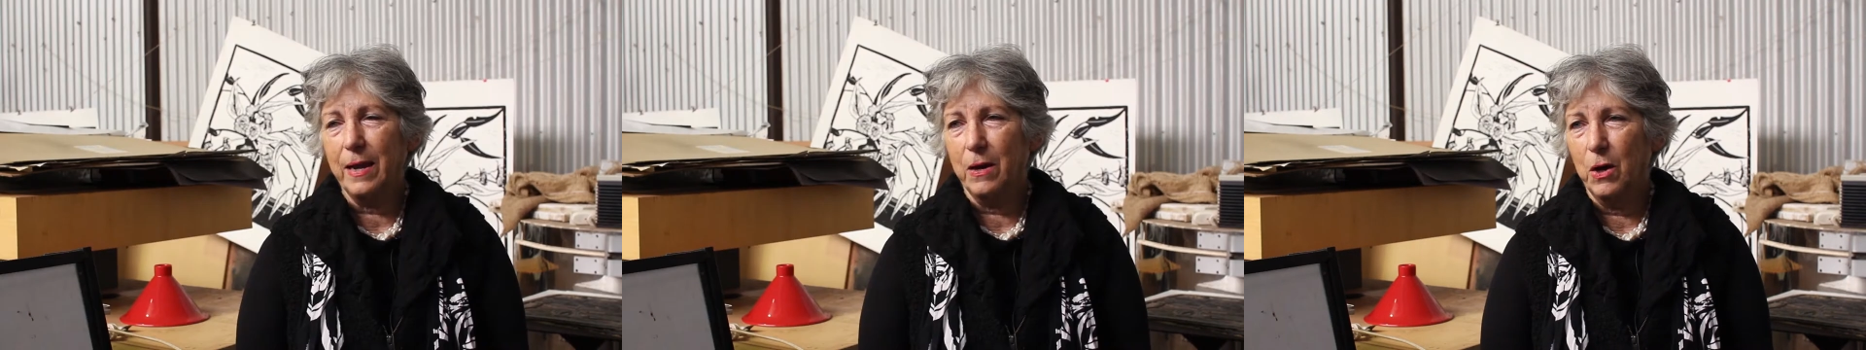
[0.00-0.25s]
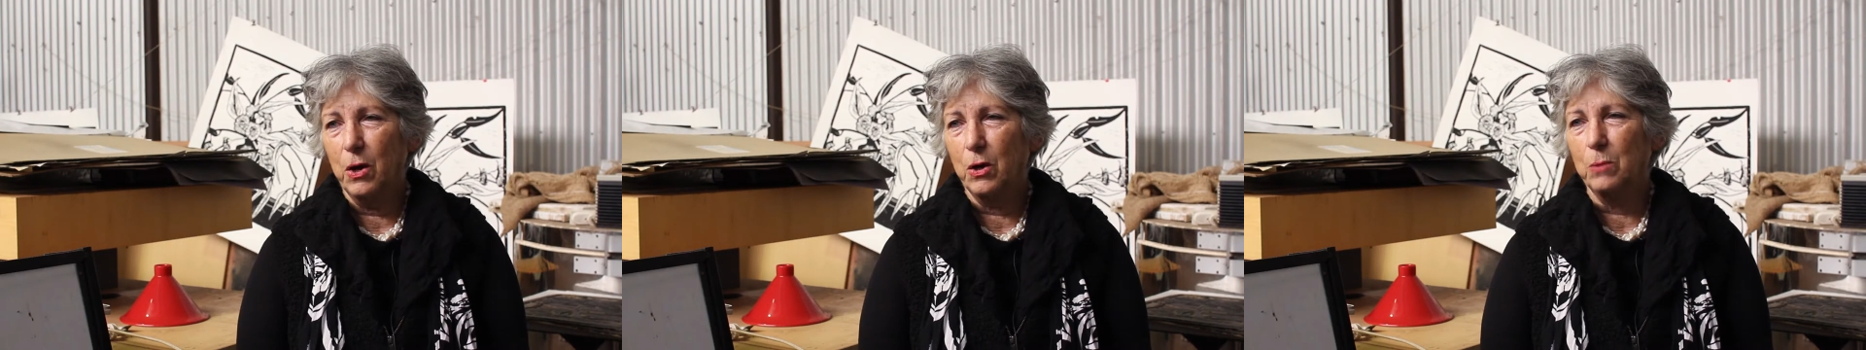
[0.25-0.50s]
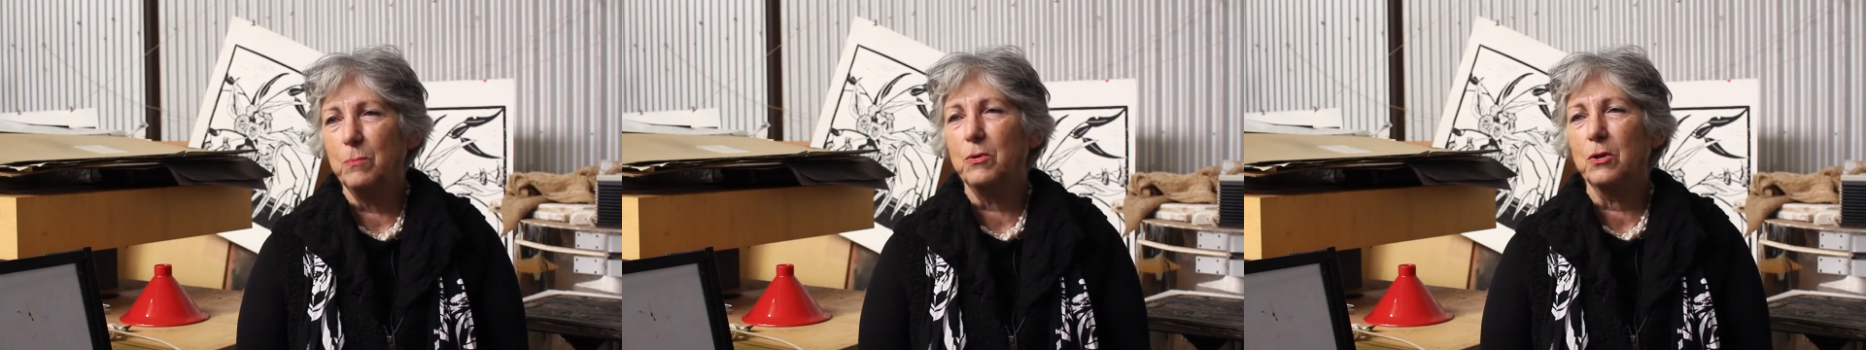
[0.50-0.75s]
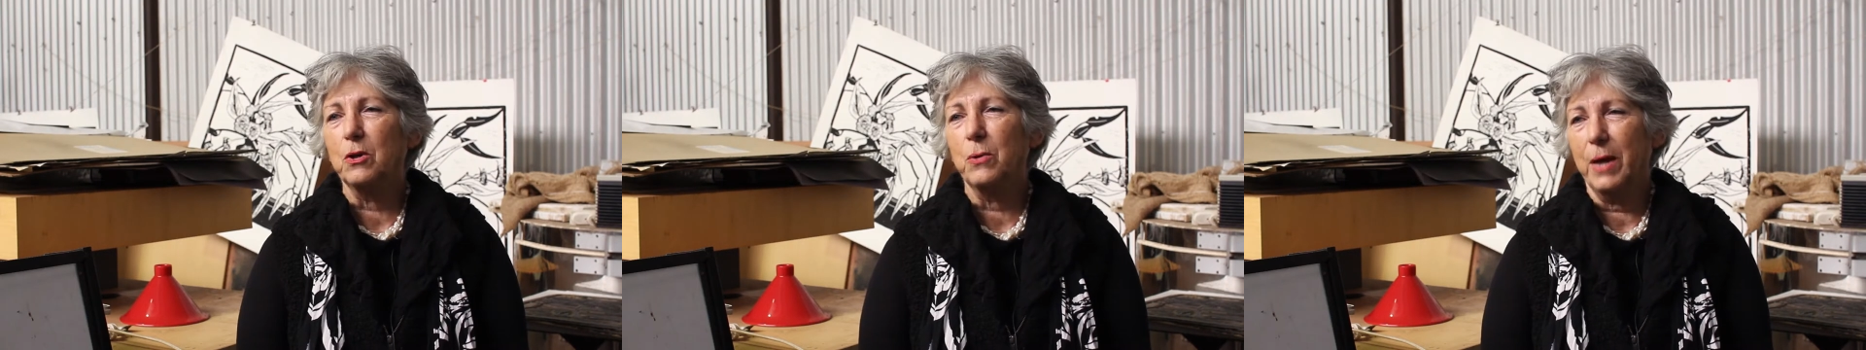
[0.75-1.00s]
our home,
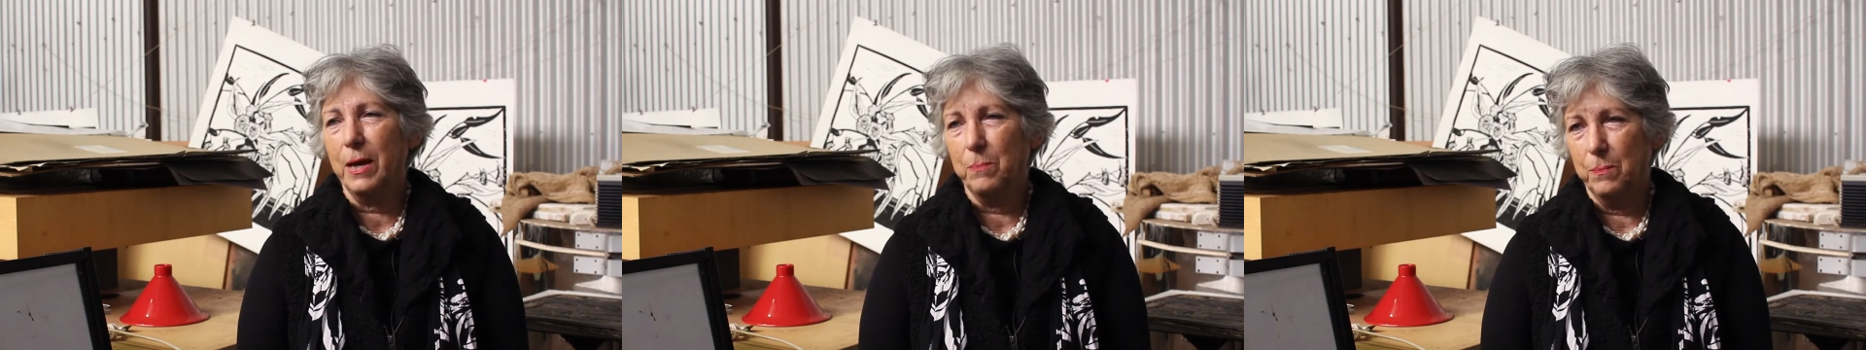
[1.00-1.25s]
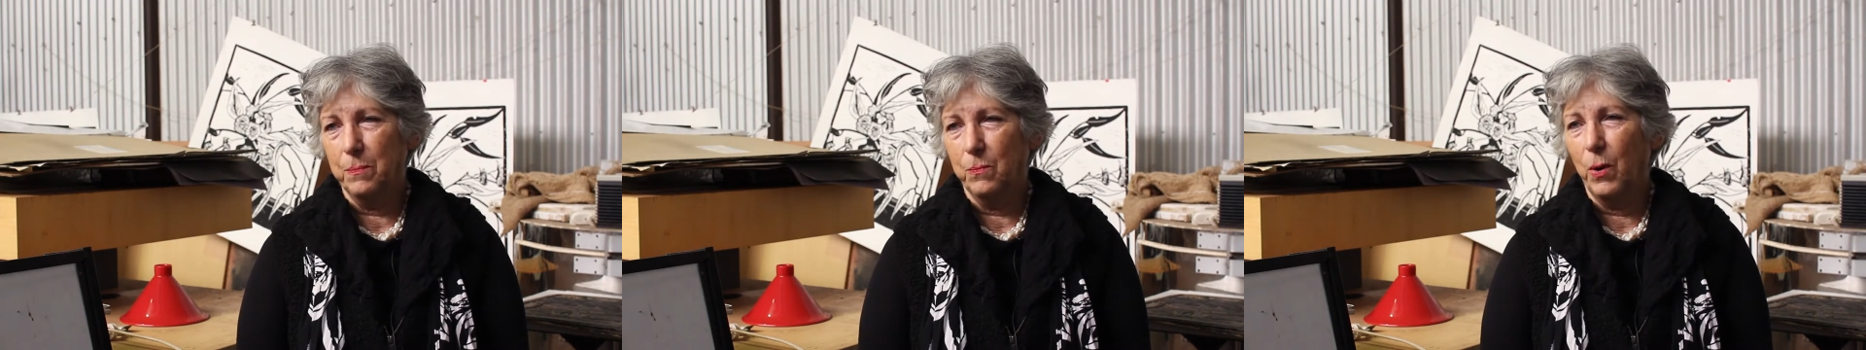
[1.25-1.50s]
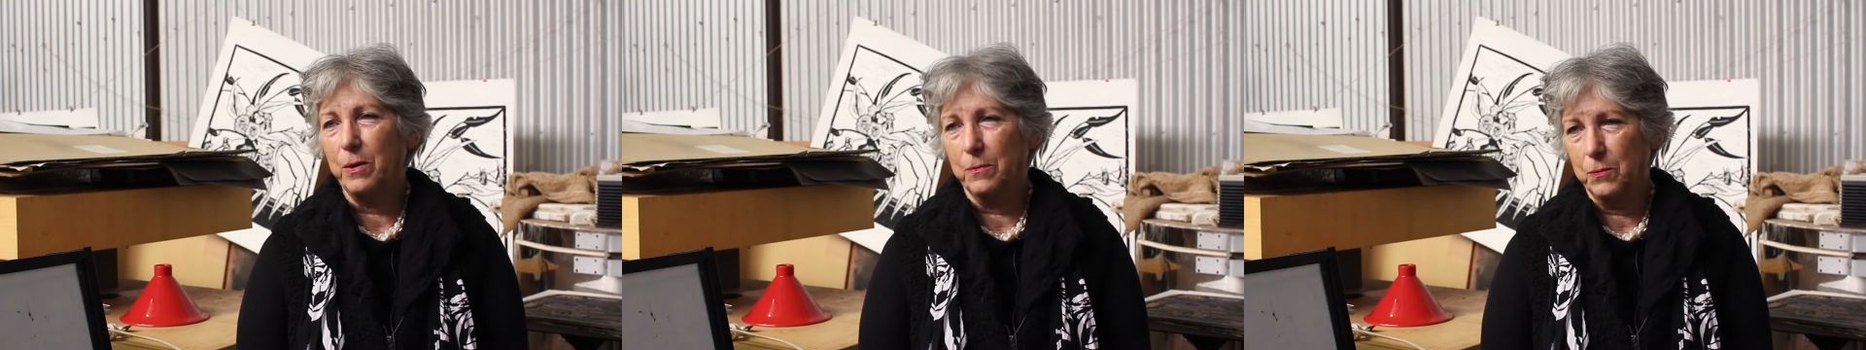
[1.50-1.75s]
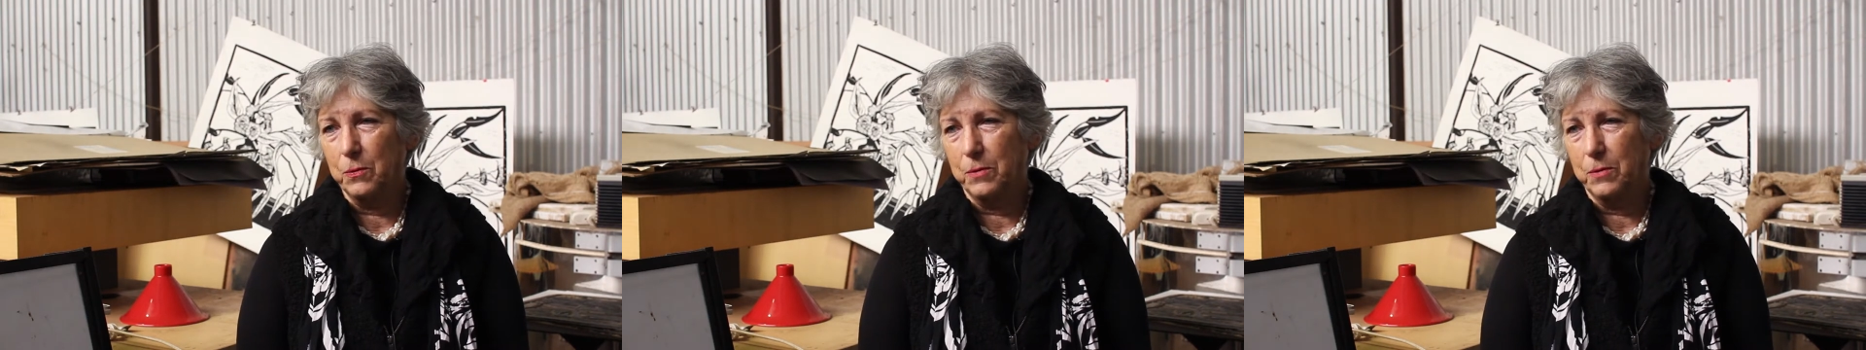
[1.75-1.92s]
to create wonderful